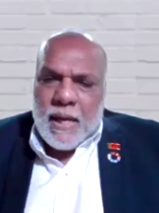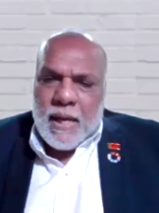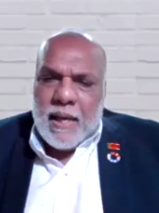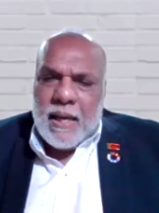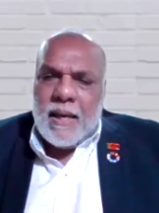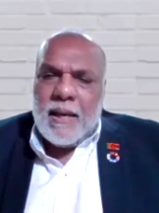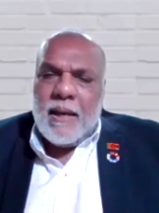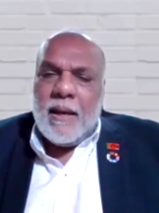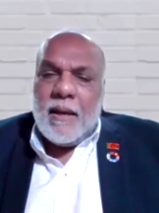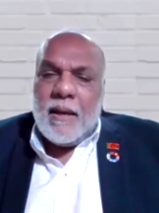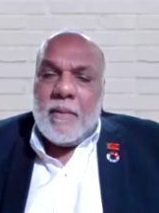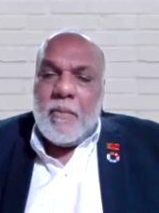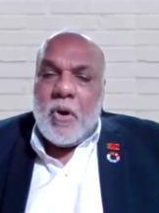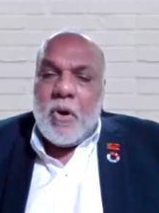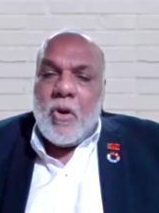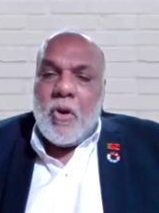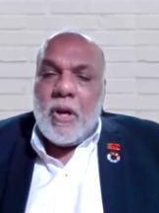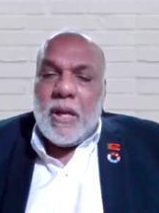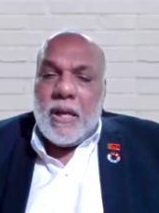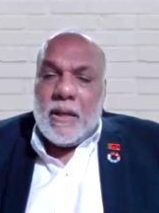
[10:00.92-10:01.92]
to sending
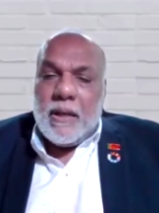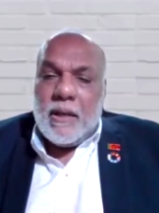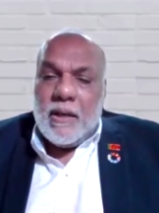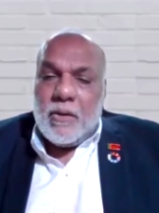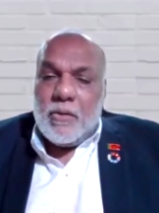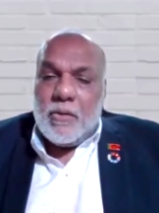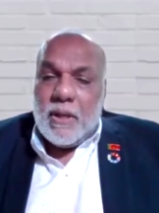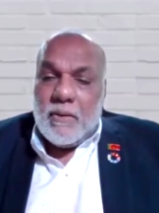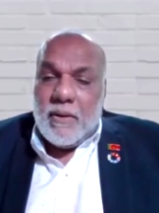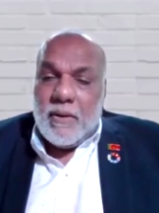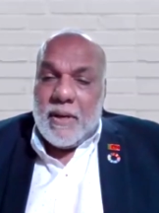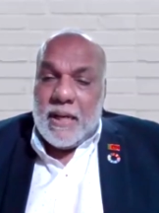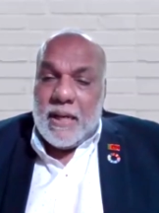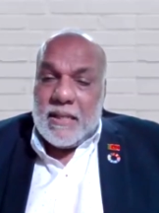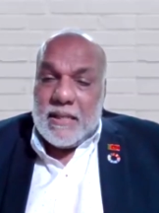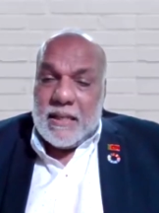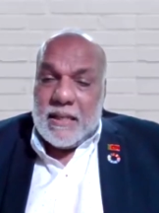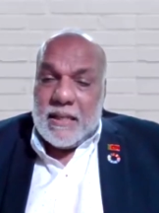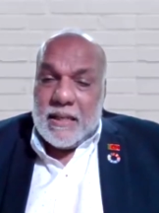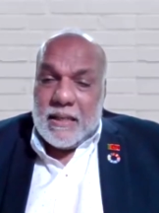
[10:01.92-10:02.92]
commodity to the
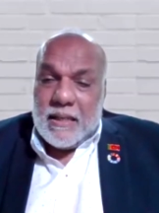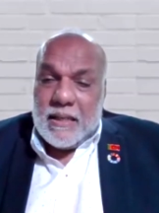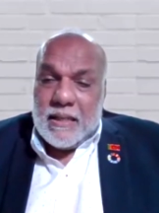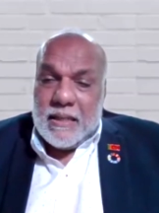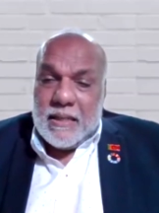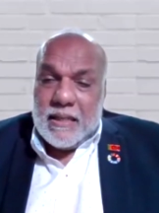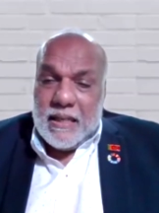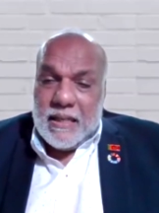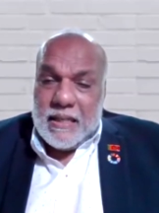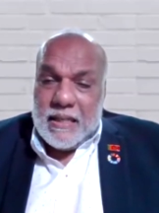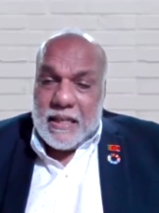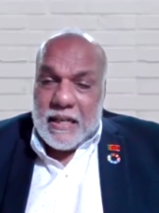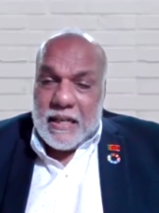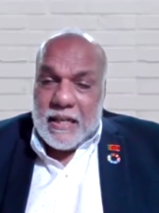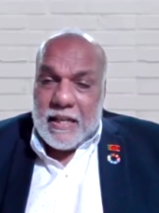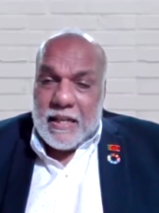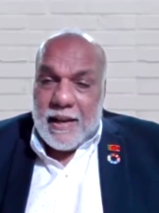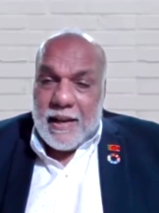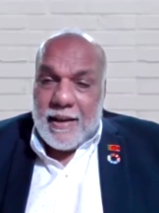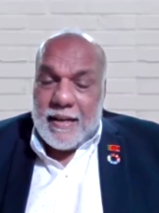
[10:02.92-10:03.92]
region,
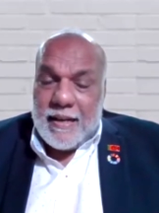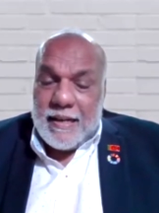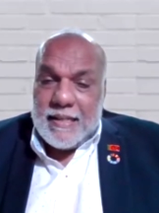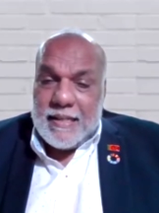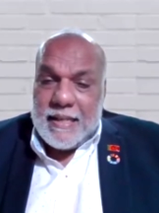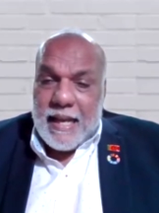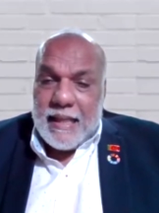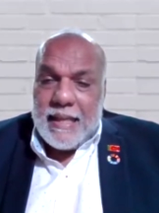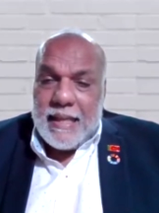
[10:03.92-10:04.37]
regional countries.